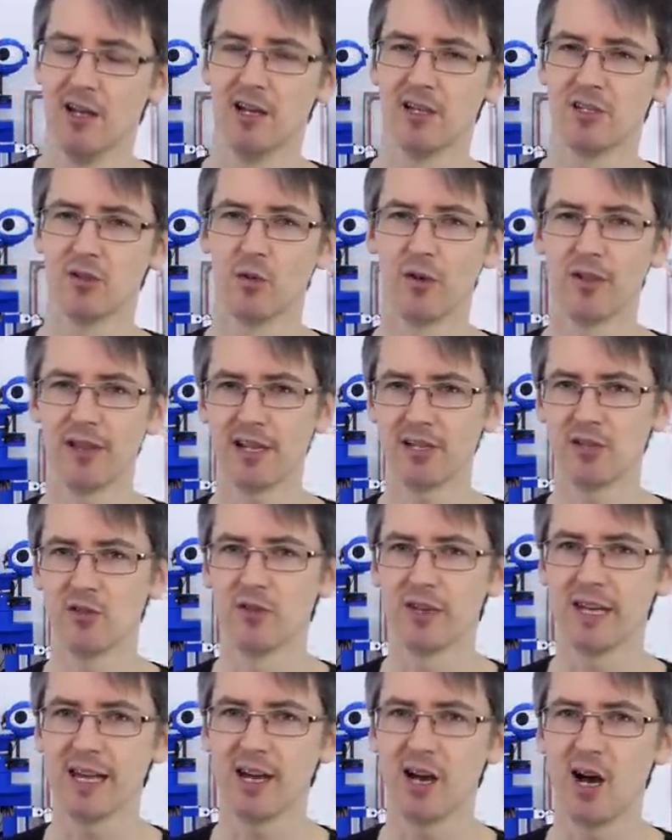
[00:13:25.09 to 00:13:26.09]
So all of that's
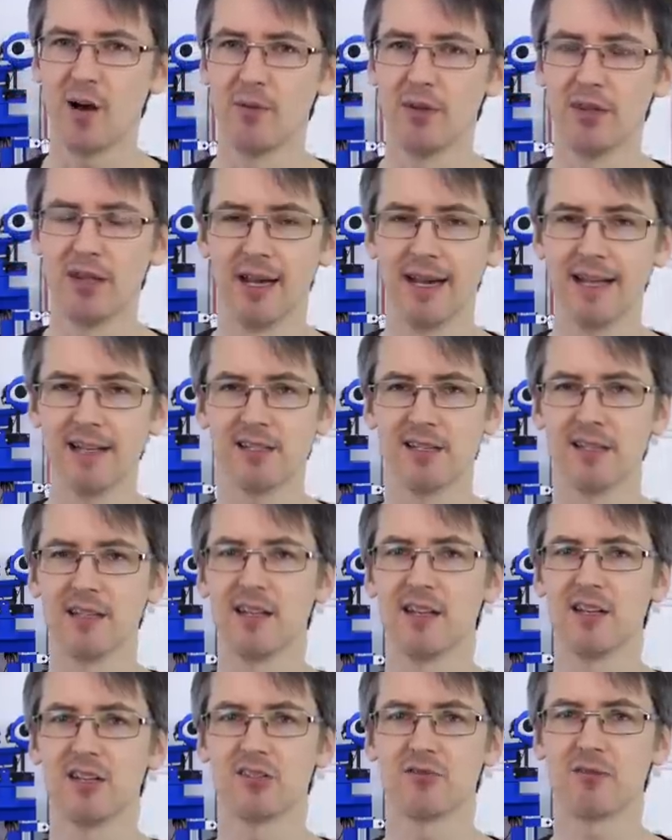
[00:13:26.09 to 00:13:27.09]
on GitHub and the link's in
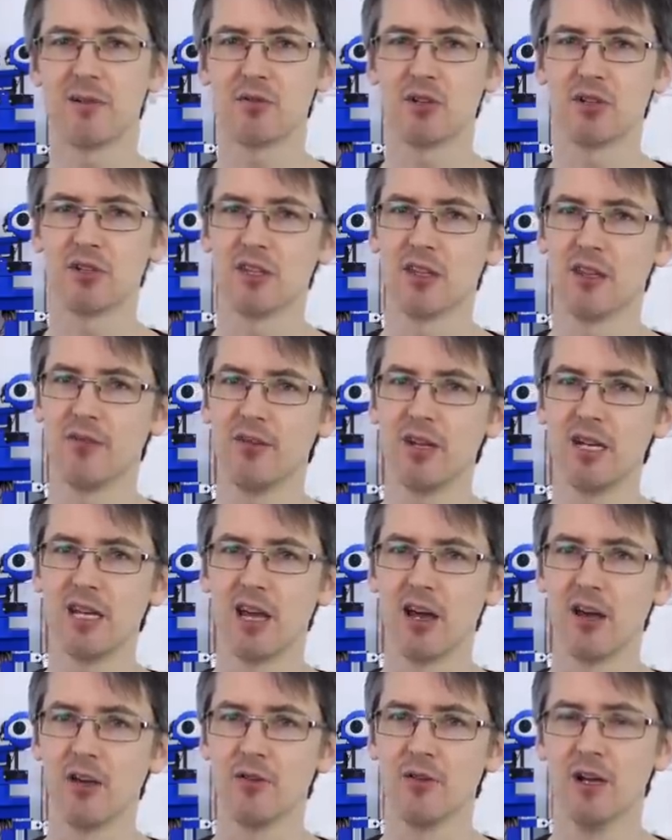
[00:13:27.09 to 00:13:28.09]
the description to the
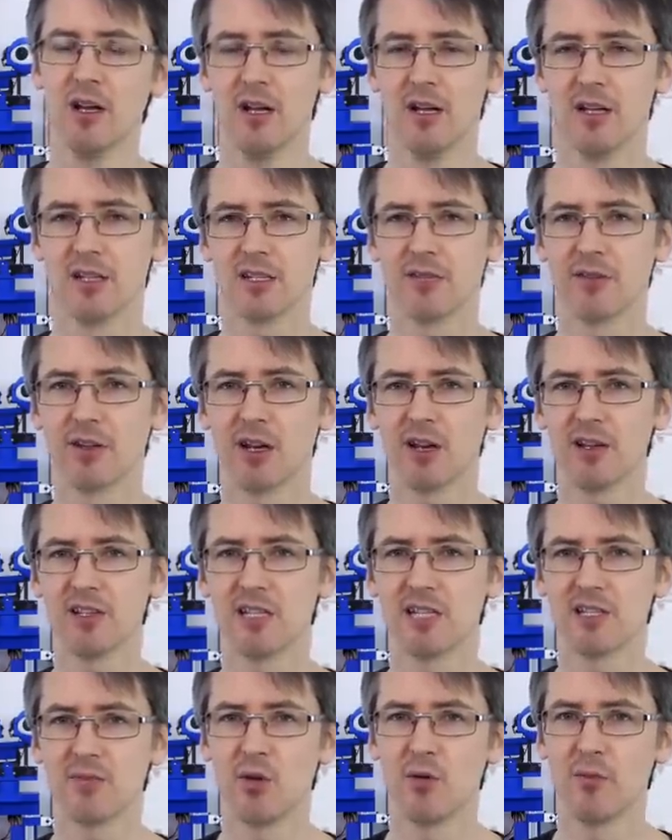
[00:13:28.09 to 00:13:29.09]
video. So if you'd like
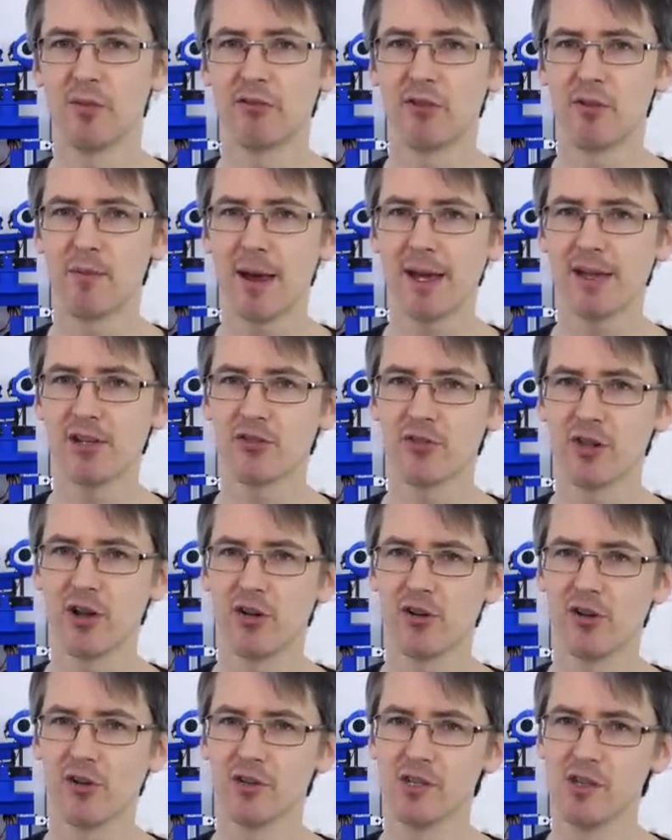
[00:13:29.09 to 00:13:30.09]
to support me through
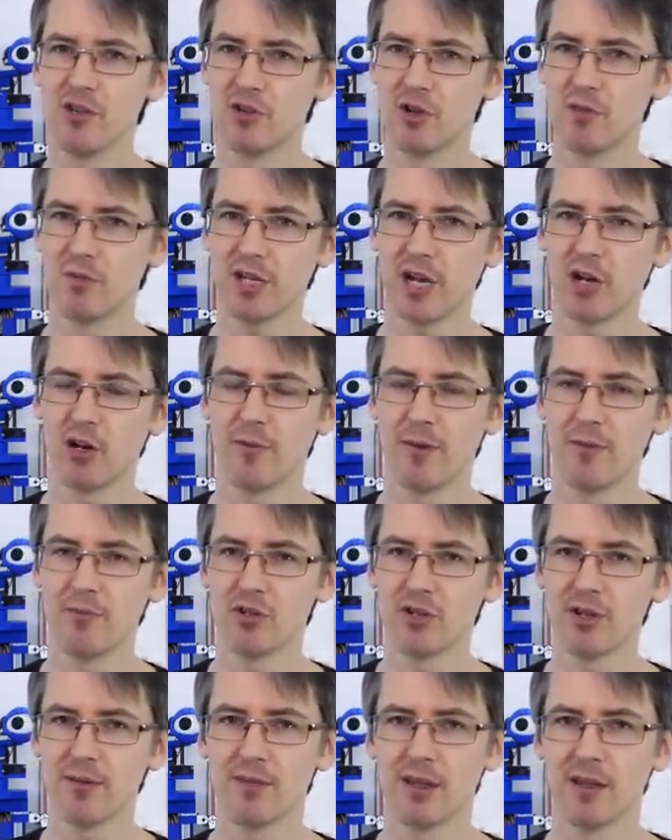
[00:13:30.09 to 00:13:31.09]
Patreon or YouTube channel
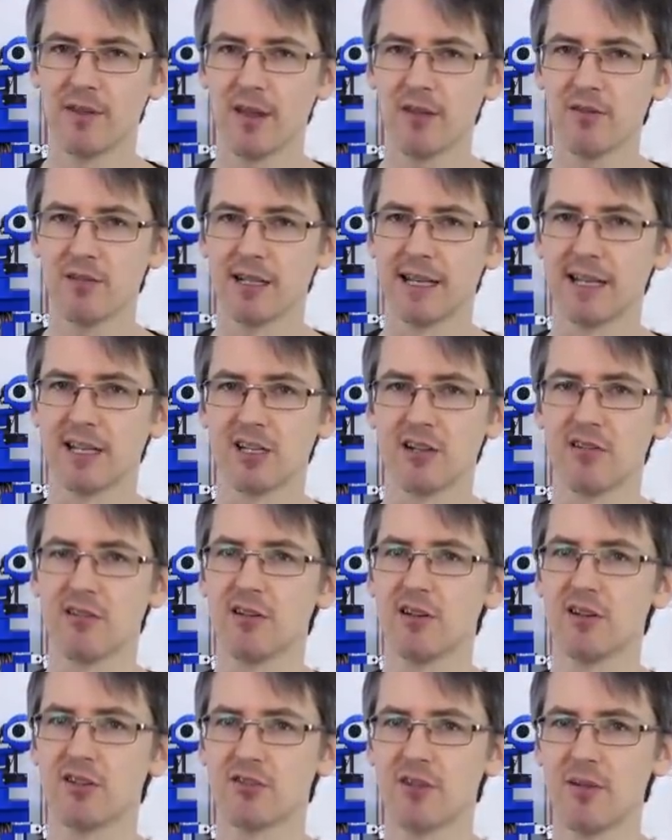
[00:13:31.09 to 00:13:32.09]
membership, then those links in
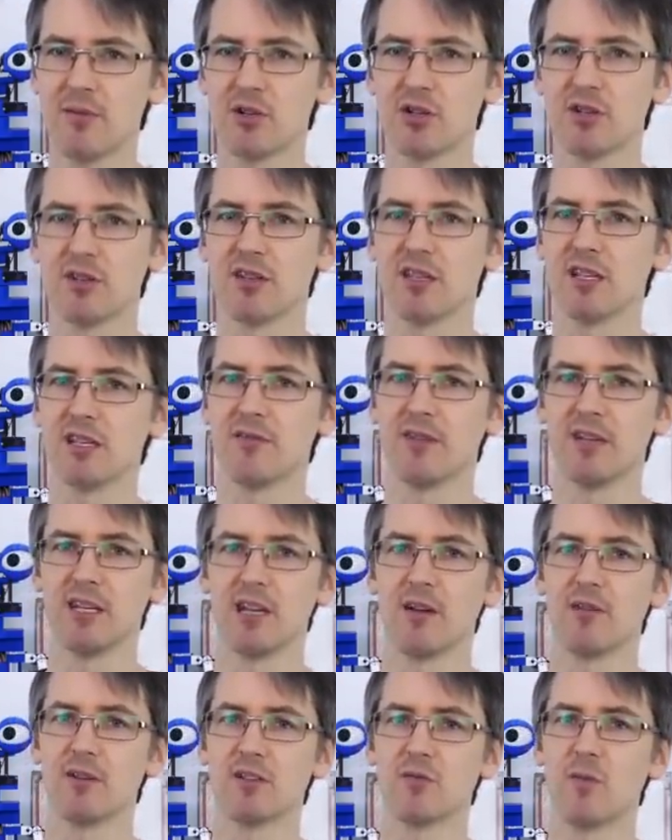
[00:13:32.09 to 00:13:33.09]
the description to this
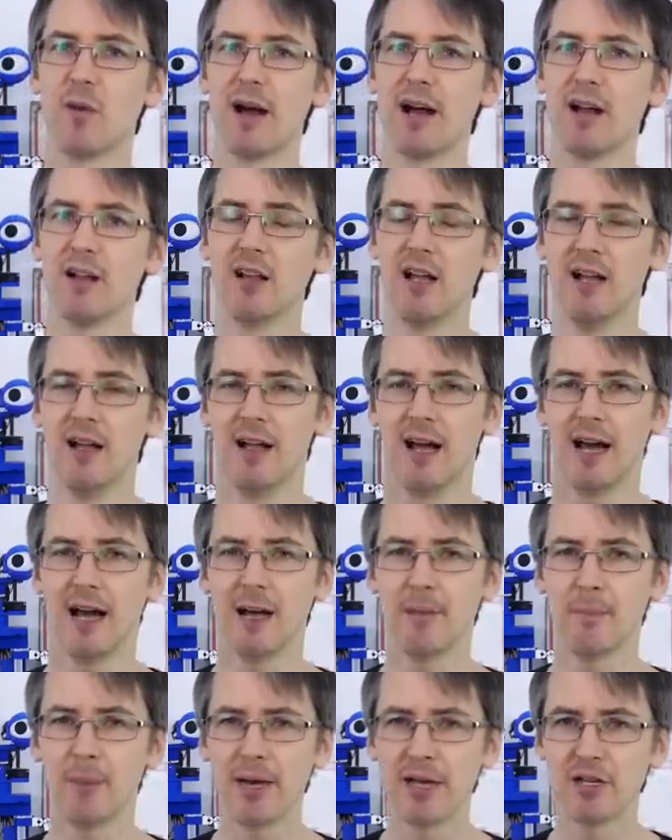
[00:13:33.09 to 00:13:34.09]
video as well.
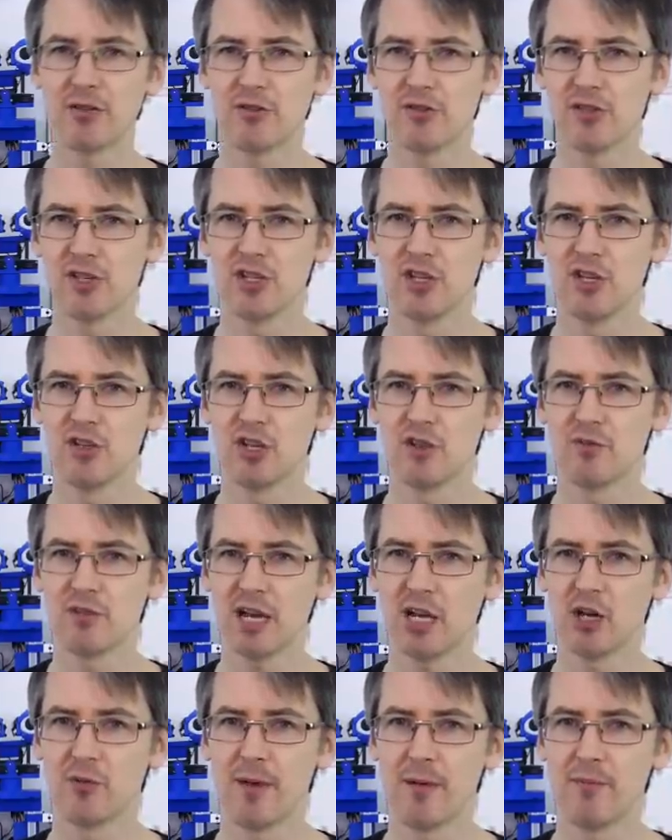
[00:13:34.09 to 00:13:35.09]
And patrons and YouTube
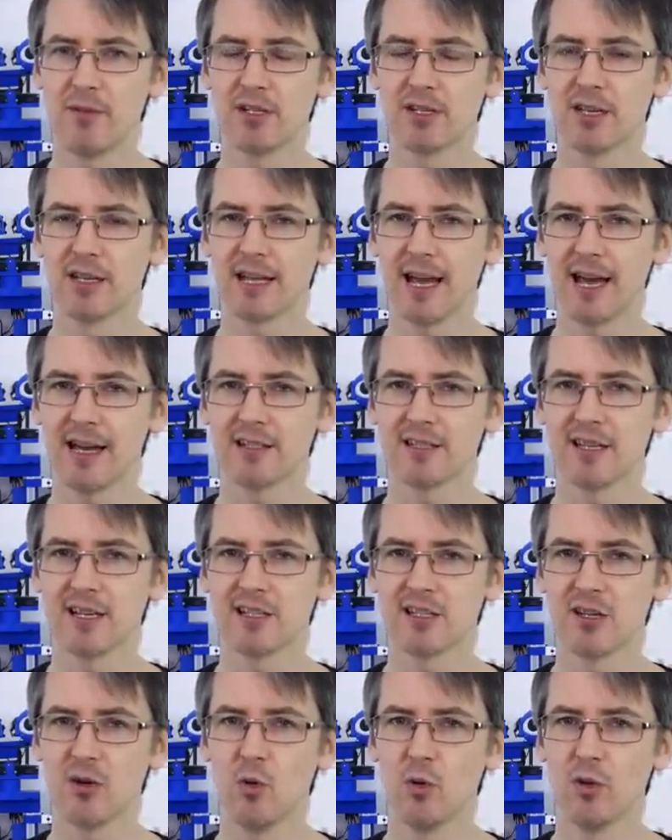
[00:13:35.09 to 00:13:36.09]
channel members can get
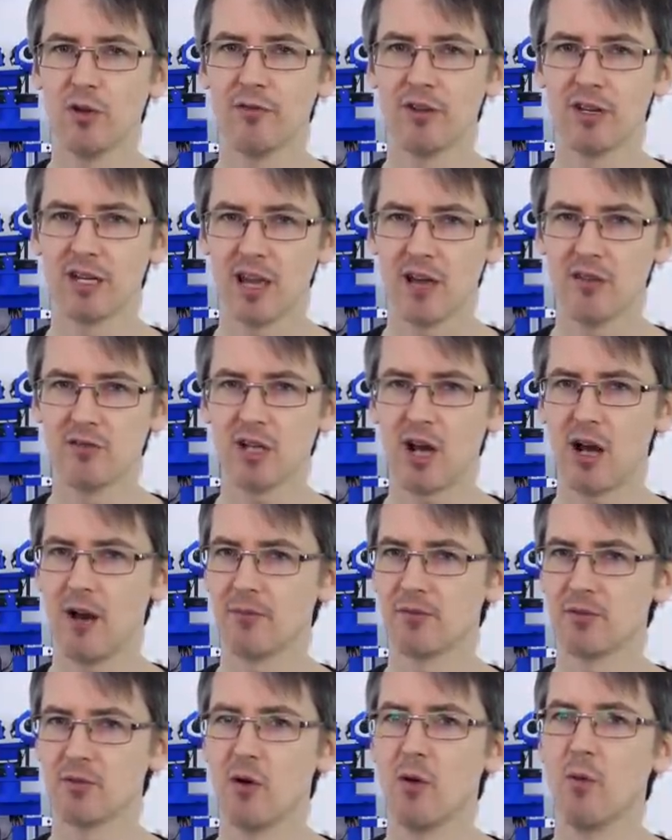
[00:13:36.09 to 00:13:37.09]
access to all the videos
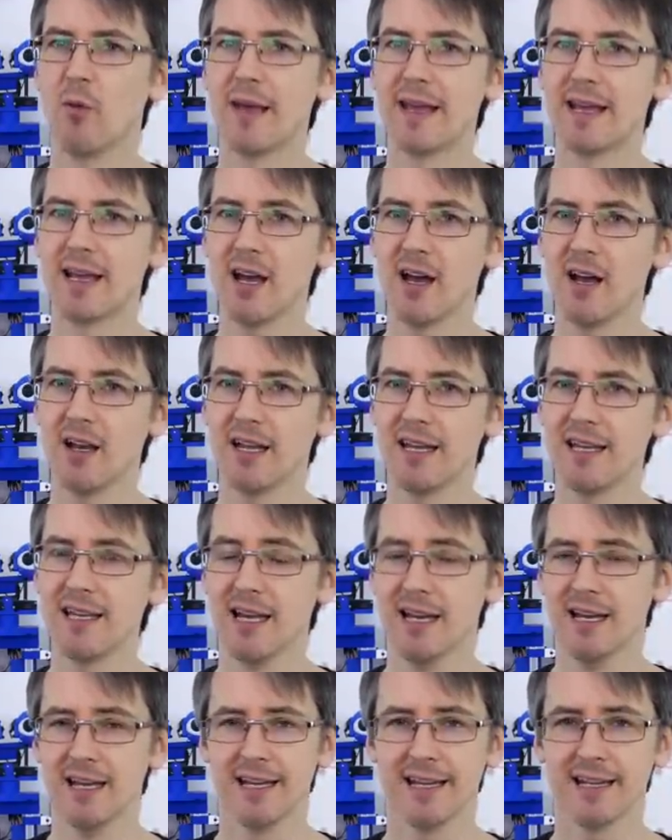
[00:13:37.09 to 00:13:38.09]
up to a week
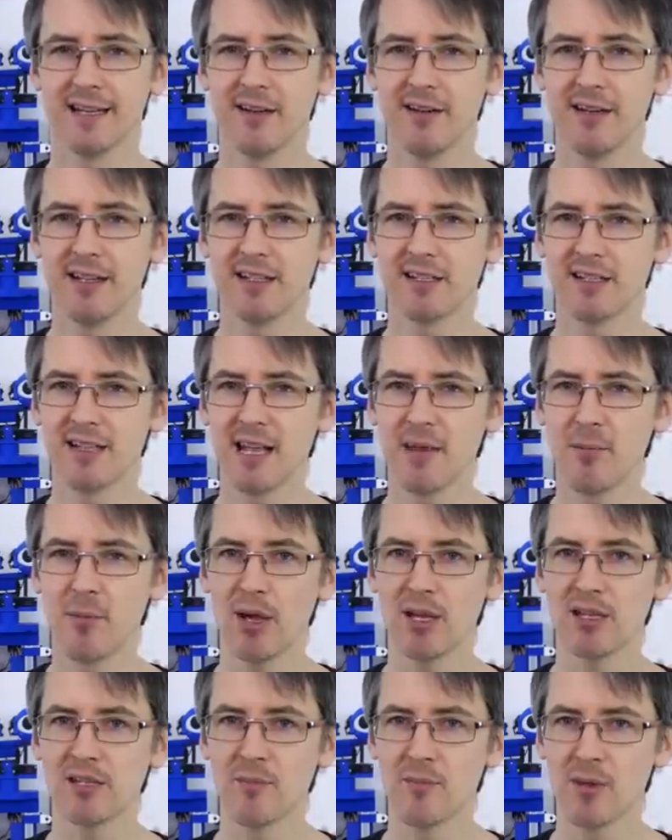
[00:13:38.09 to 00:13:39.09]
early, including sneak
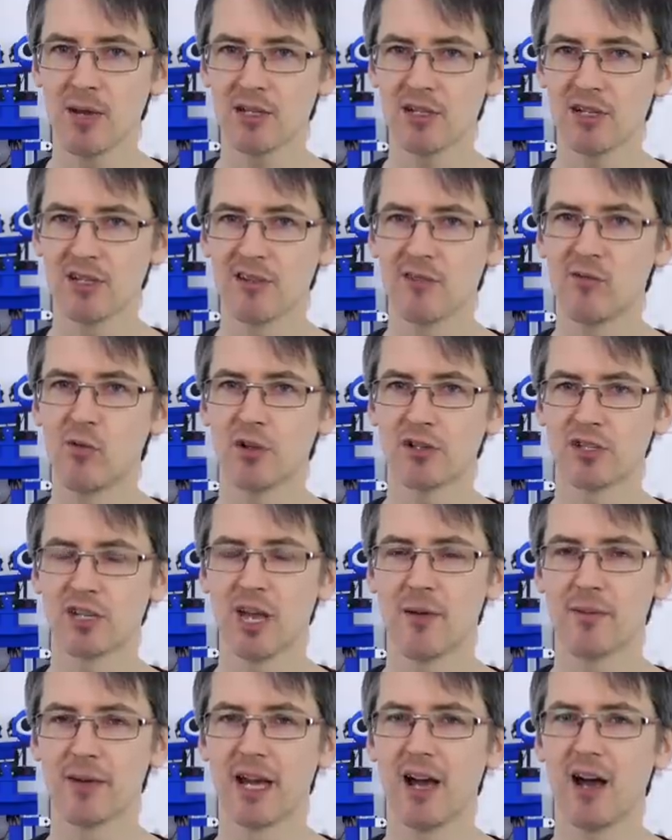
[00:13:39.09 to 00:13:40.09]
peeks and pictures of what's
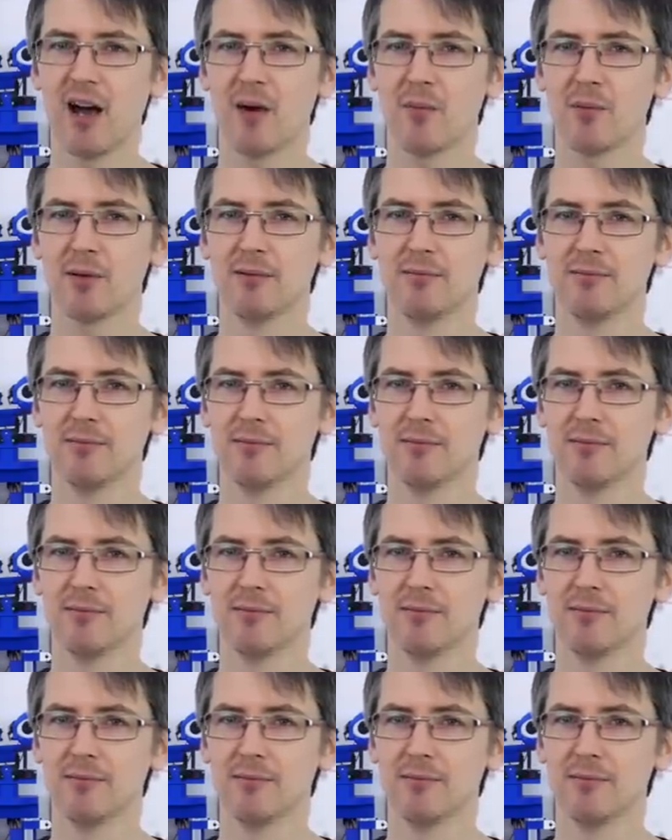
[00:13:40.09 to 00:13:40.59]
coming up.